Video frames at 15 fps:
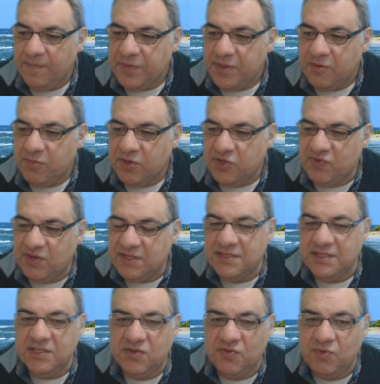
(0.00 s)
which runs
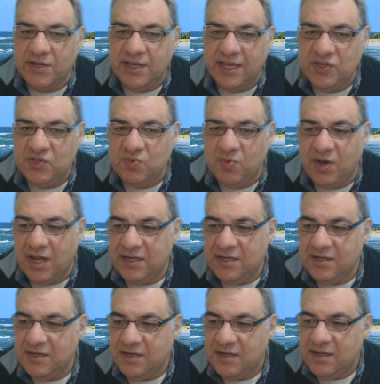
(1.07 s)
into rook
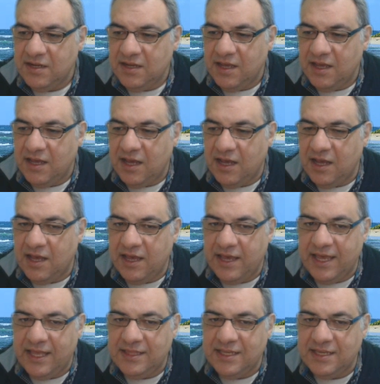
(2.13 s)
h1.
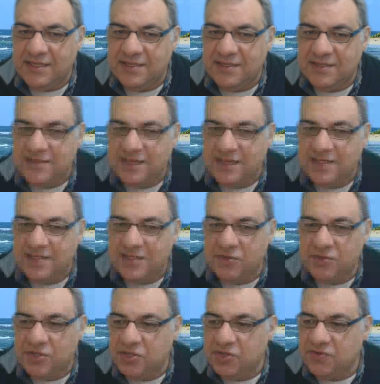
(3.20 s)
And this is
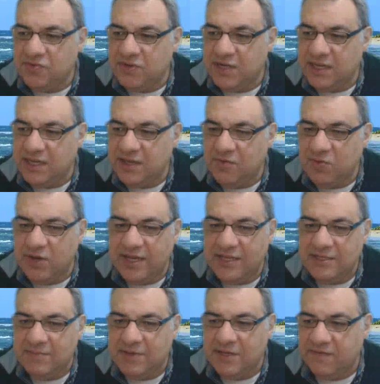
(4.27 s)
no good, really. White
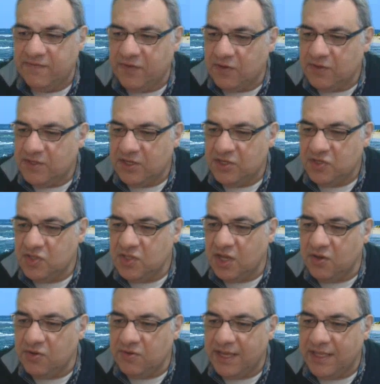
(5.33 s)
has a big advantage.
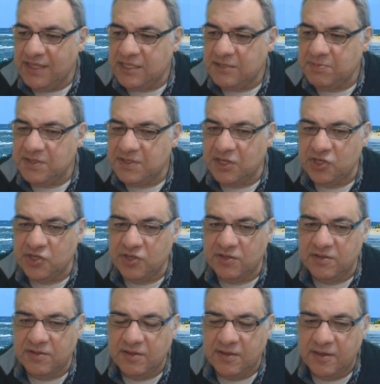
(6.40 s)
No, in this
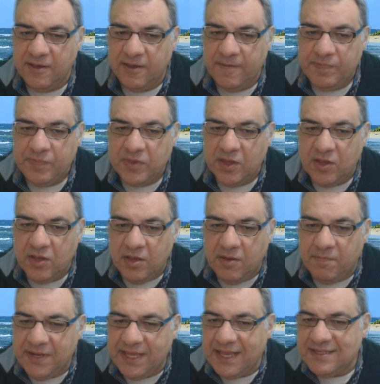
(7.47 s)
position,
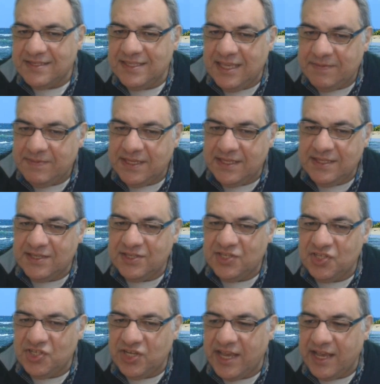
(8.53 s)
black slips in the
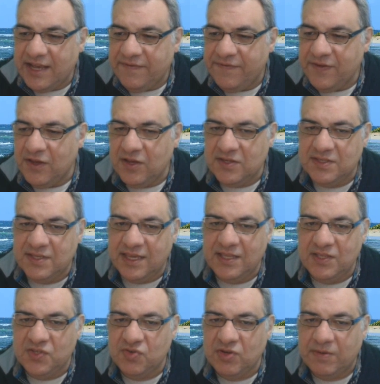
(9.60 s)
check first to
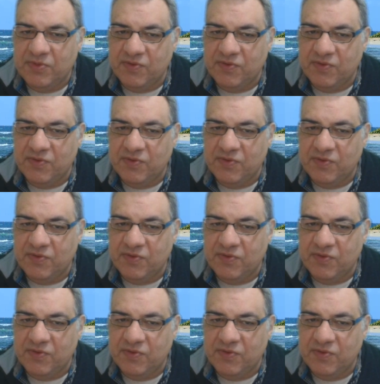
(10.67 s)
interrupt the